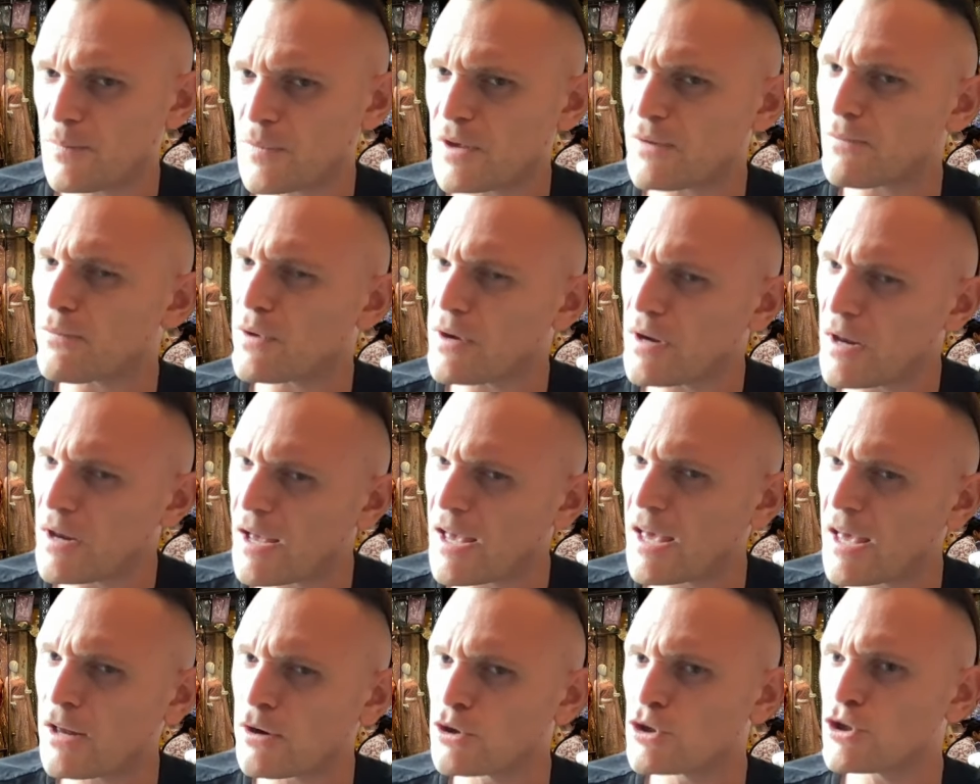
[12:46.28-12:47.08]
different
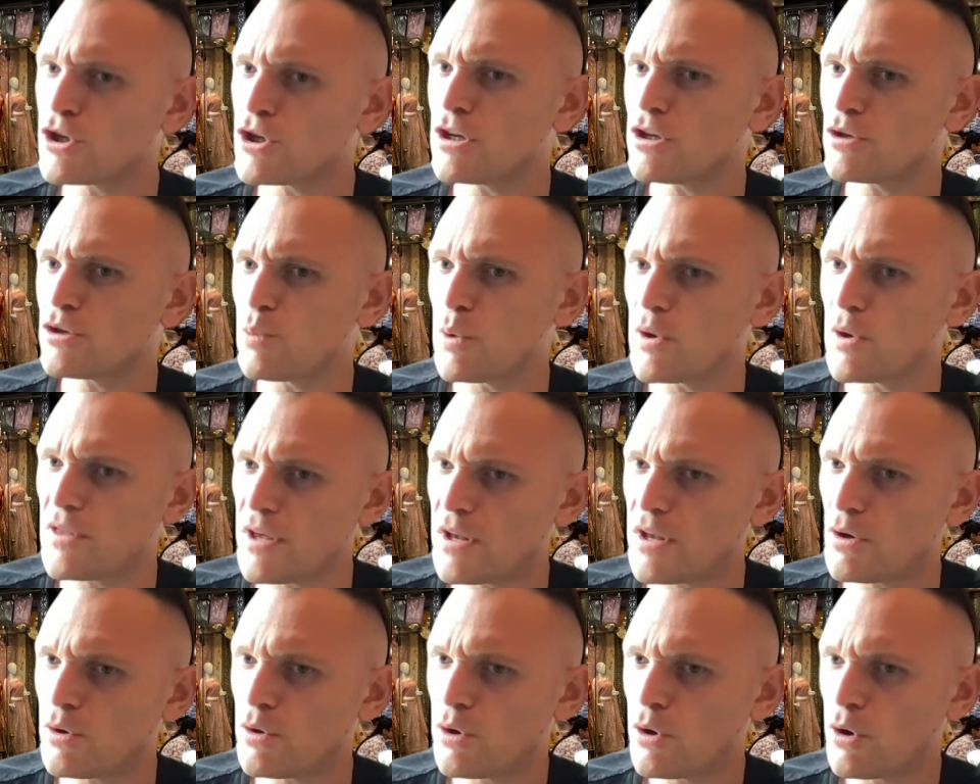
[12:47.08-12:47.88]
energies
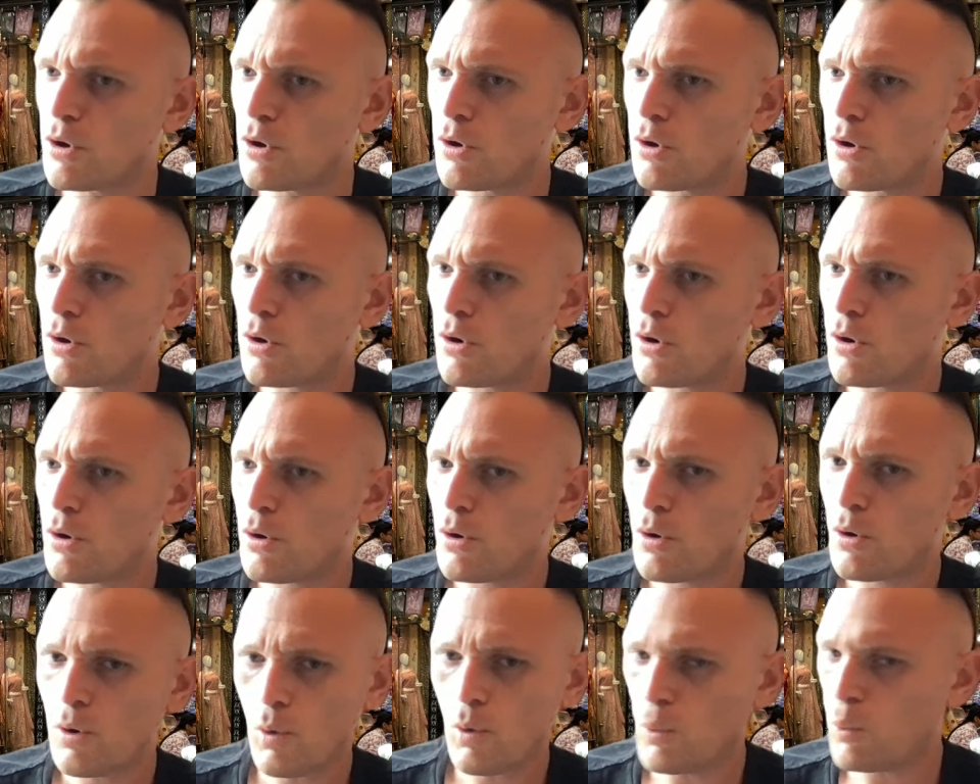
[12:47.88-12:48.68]
within
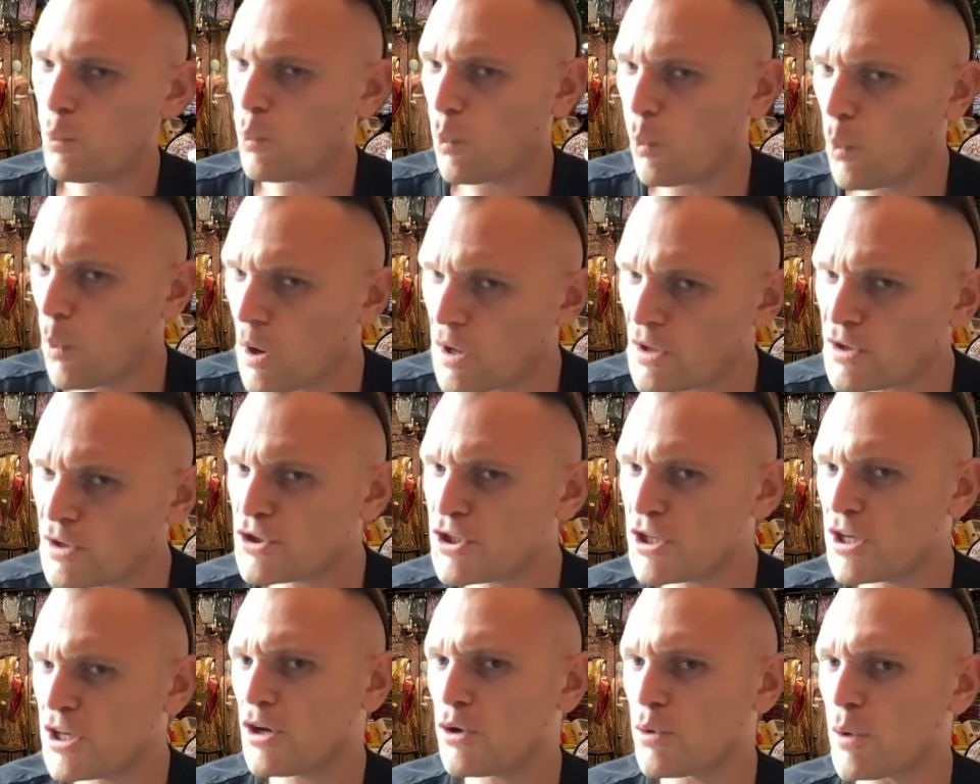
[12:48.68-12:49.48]
one
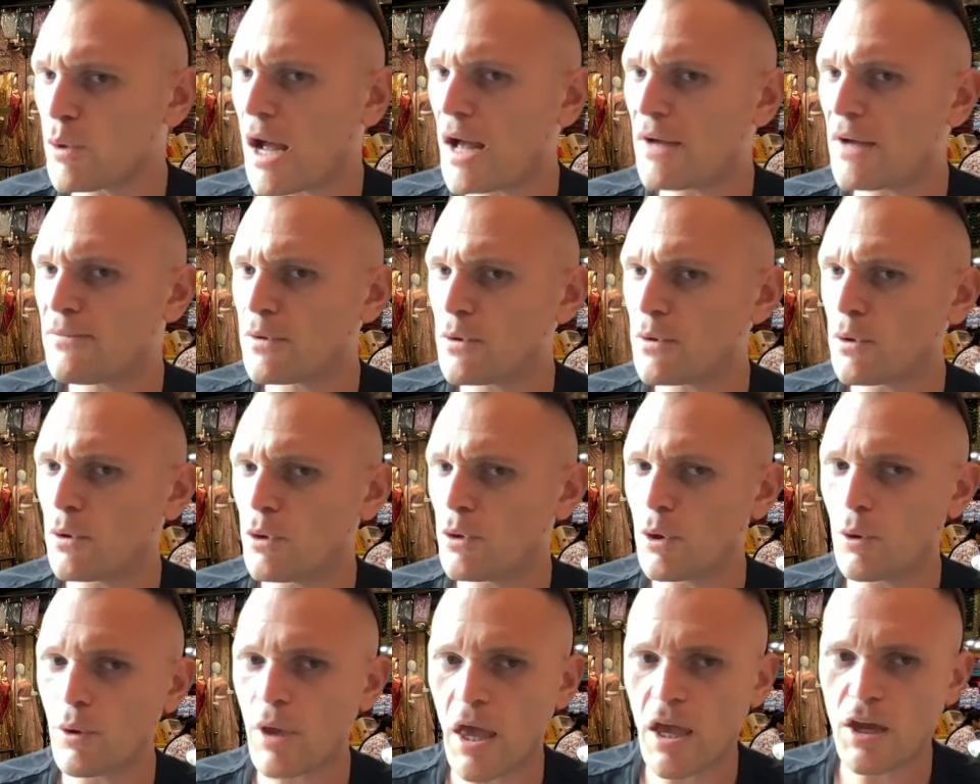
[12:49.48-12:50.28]

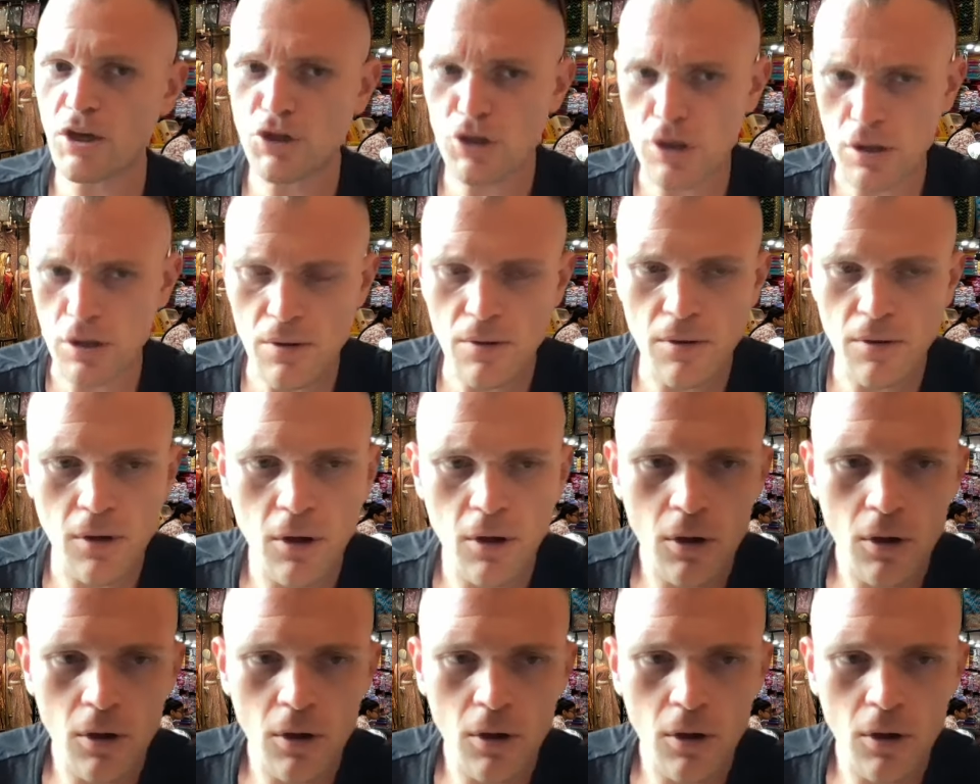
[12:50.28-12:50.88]
geographical location.